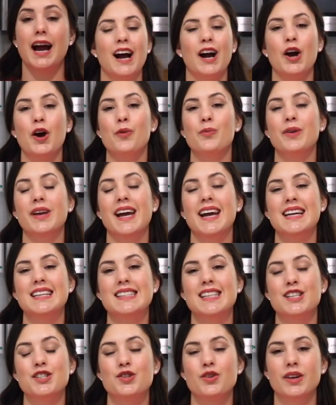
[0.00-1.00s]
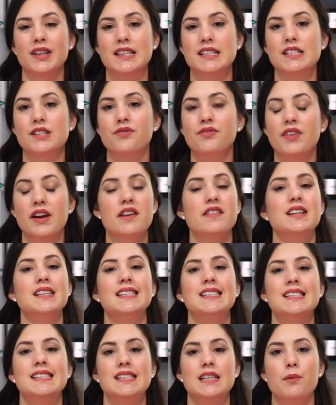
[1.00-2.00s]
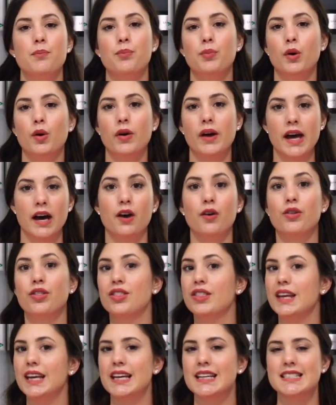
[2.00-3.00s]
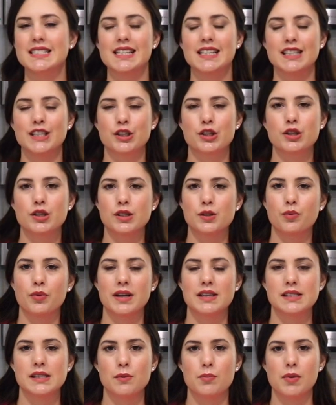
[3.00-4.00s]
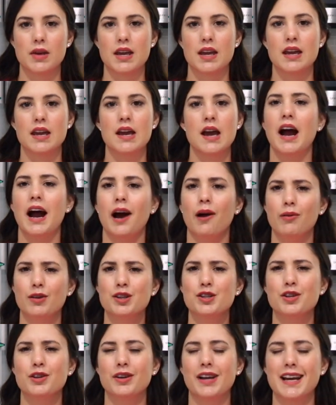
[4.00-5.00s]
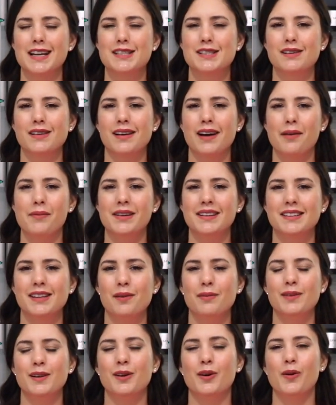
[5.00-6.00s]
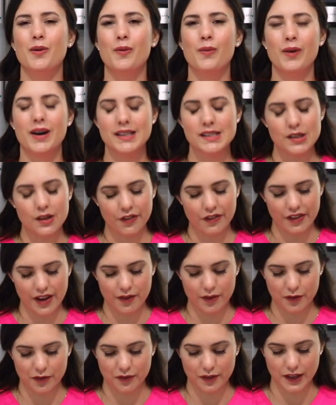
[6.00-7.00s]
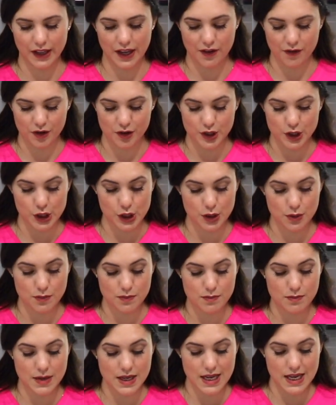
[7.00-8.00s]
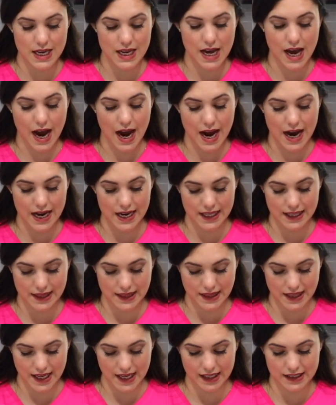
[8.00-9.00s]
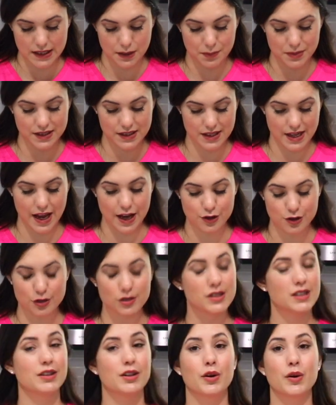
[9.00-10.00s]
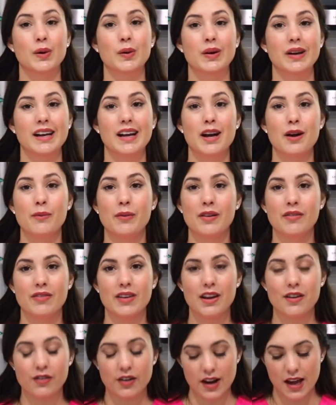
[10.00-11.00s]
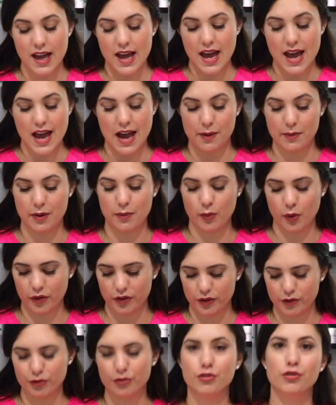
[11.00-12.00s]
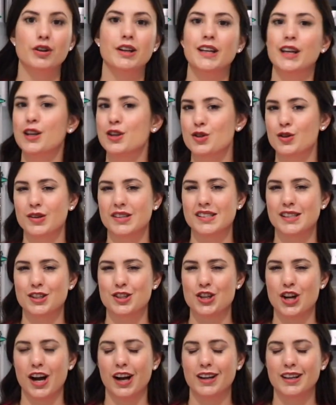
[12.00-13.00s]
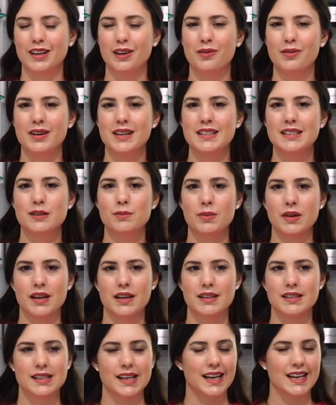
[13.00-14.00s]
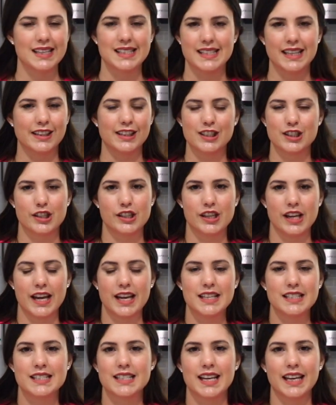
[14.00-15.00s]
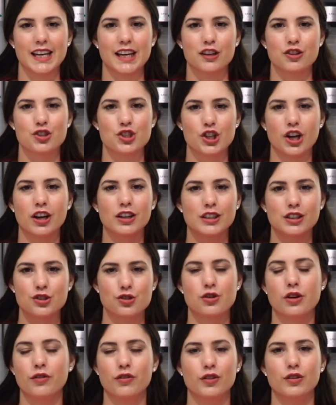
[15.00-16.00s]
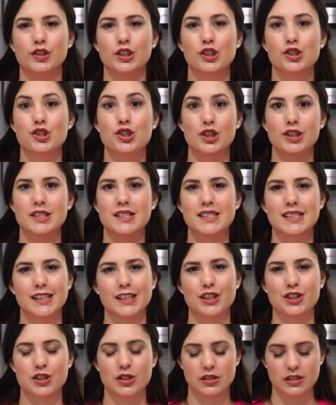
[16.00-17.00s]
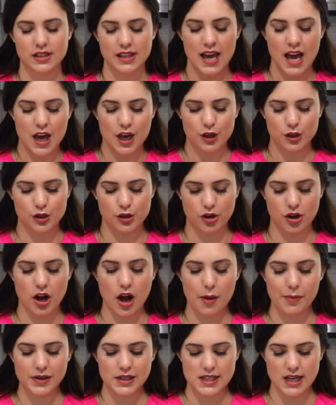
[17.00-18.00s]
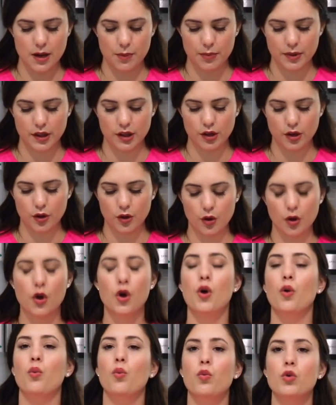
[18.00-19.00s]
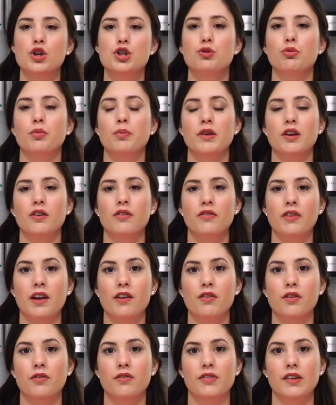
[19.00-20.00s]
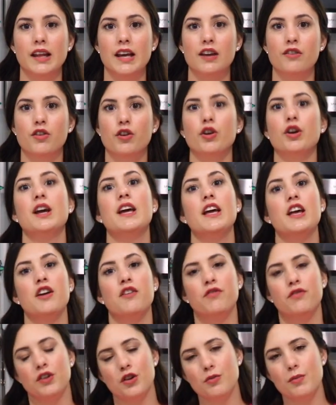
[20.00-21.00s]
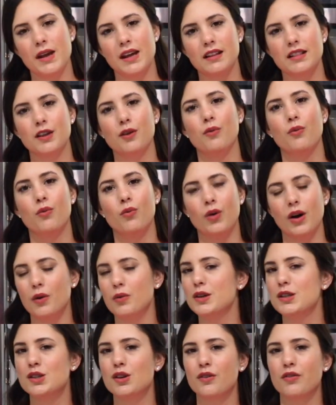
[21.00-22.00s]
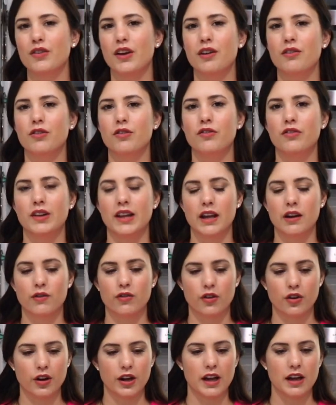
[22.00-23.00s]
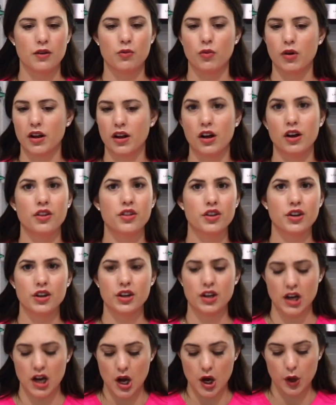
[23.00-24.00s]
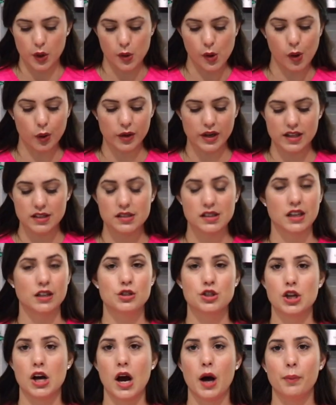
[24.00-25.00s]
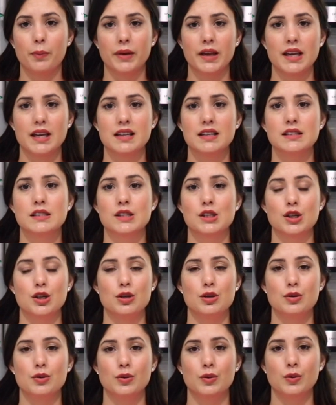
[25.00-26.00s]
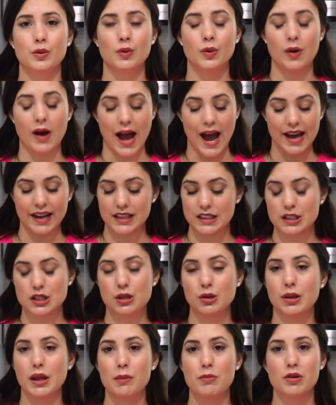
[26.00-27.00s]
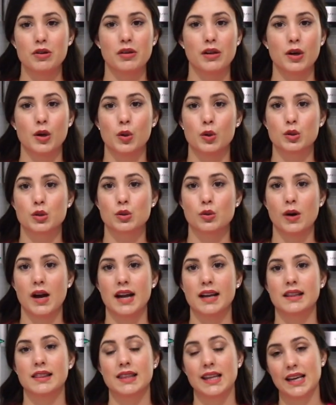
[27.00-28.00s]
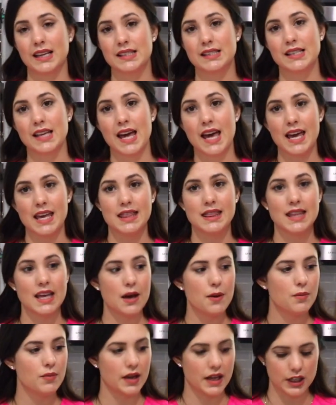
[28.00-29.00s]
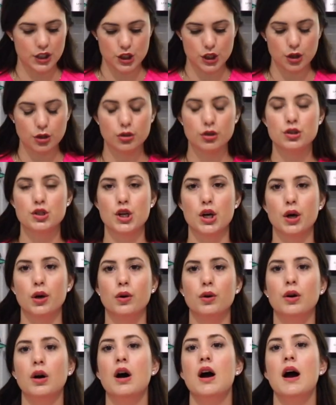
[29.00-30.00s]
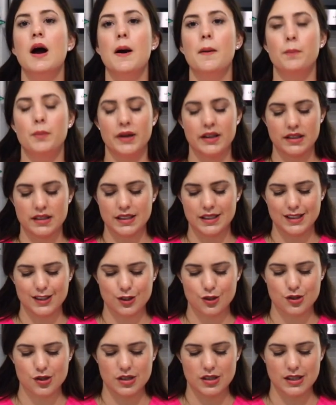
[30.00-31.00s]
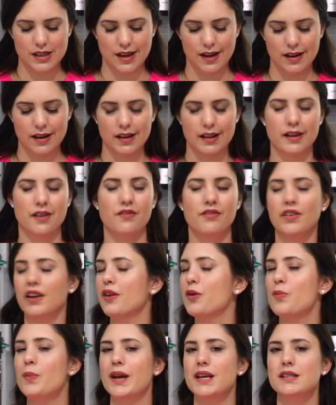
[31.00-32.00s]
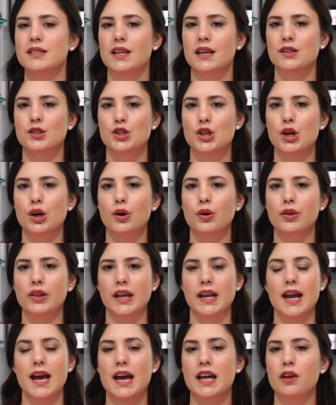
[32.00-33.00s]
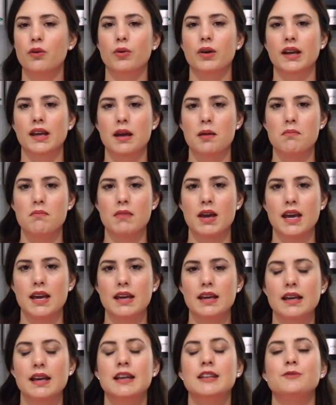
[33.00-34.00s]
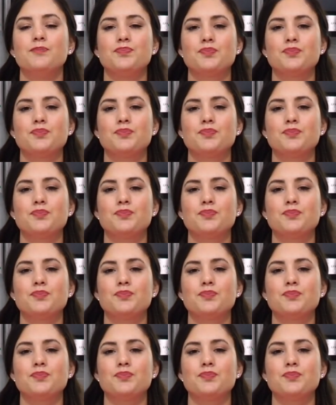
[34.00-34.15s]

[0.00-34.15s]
I hope you guys enjoyed this very simple, healthy, and delicious recipe. I want you guys to comment down below, what's your favorite flavor? To me, I think the pistachios and the coconut are my favorite, and my boyfriend really enjoys the chocolate ones because, like I said, it tastes like a chocolate truffle and they're just delicious. So comment down below which would be your favorite flavor. If you make them, what was your favorite flavor and what other coatings and toppings you added to them. You can also add things in them into the dough, but this is just kind of like a very basic dough that anyone can make.